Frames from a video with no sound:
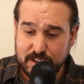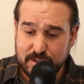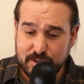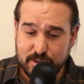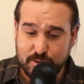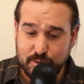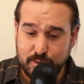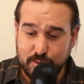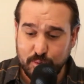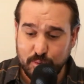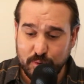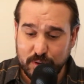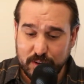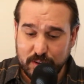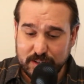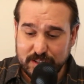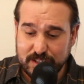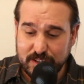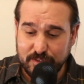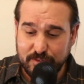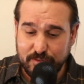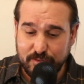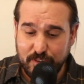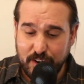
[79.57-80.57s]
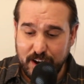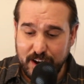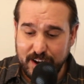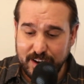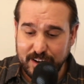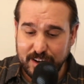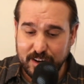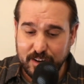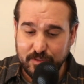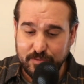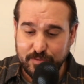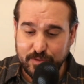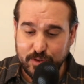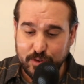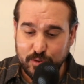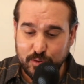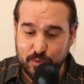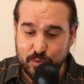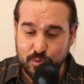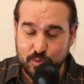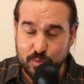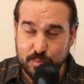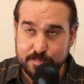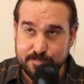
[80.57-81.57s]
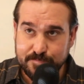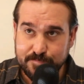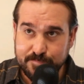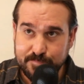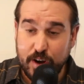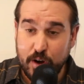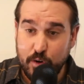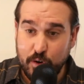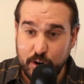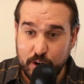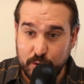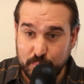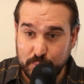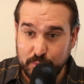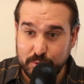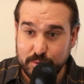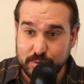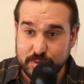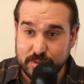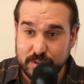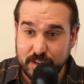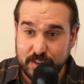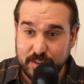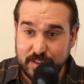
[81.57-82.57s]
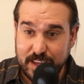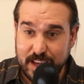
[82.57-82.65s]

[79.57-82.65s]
to define a few variables